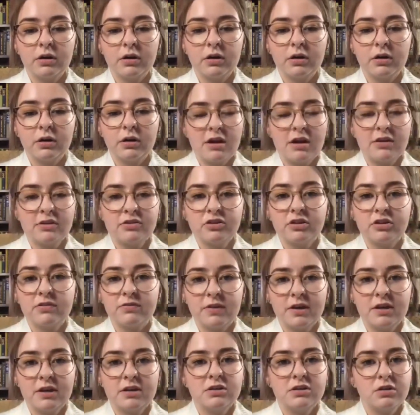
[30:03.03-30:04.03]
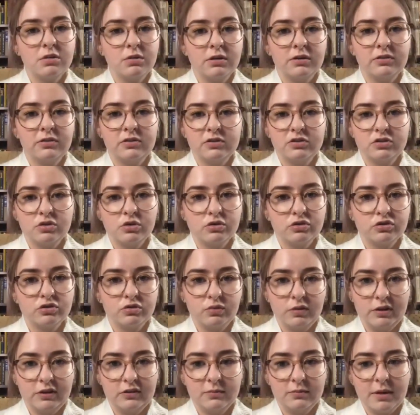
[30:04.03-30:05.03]
the tragic event known as the Tulsa
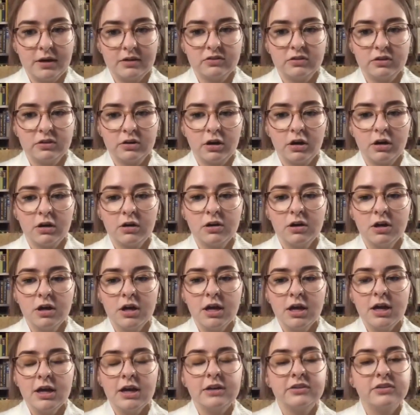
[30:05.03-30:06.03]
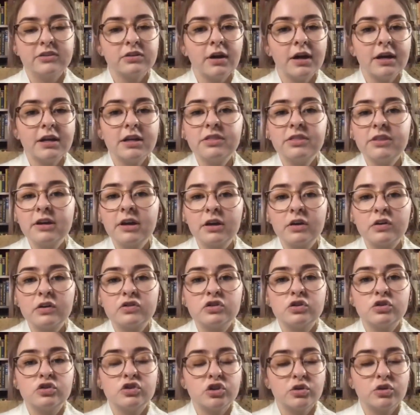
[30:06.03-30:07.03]
Race Massacre. Is there anything else
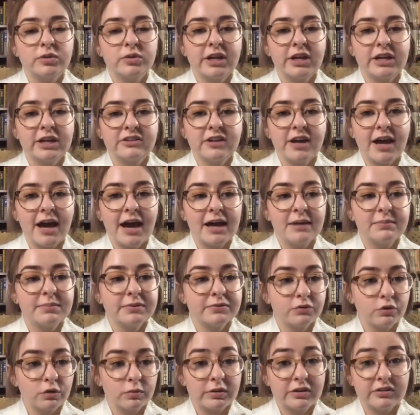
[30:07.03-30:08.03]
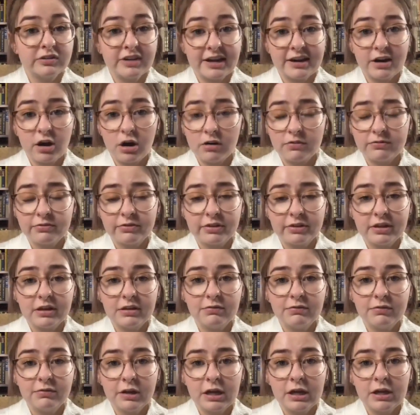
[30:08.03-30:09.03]
you two would like to add before we sign off for the
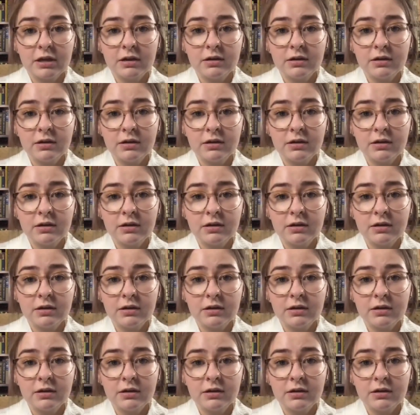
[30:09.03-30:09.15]
evening?